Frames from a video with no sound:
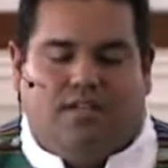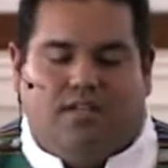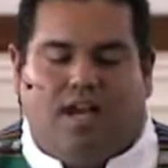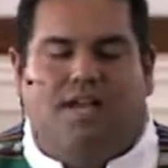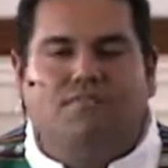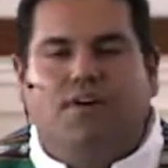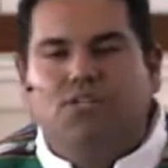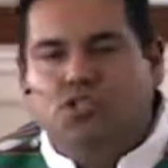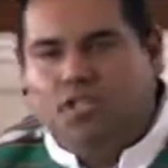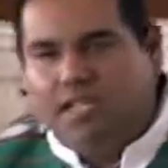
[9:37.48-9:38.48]
I
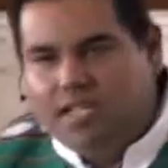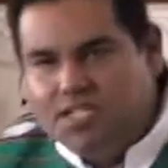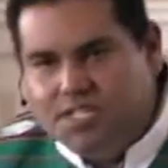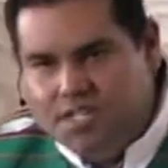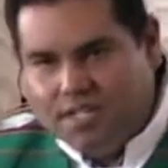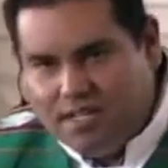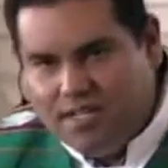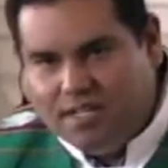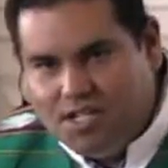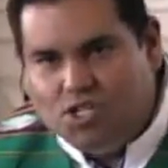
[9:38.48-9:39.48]
invite you to listen
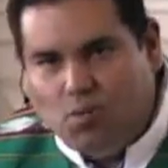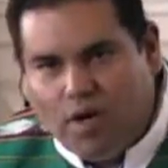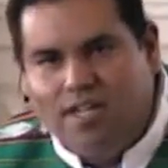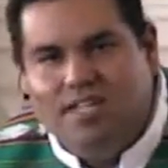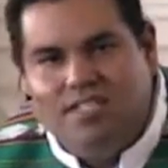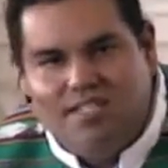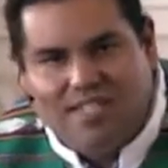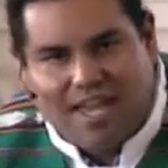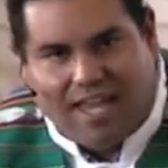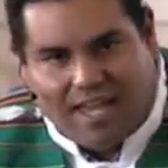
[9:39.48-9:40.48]
to what he's
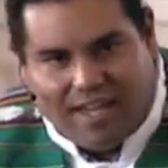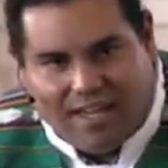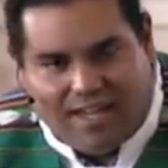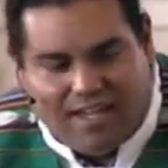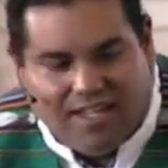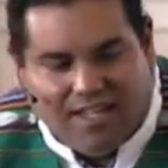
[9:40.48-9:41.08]
saying.